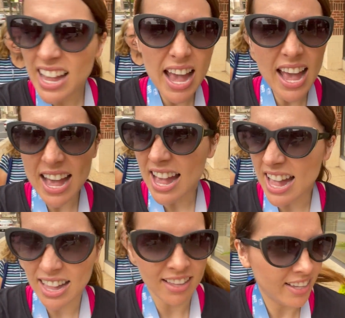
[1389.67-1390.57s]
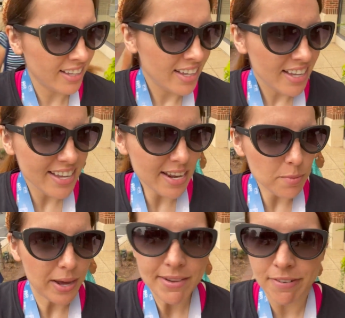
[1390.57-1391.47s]
uh-oh, get
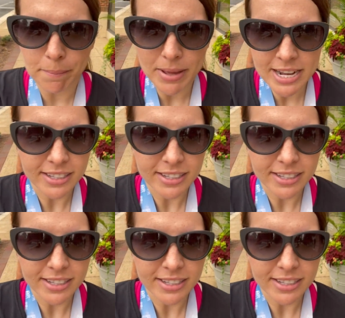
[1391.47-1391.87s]
away from me.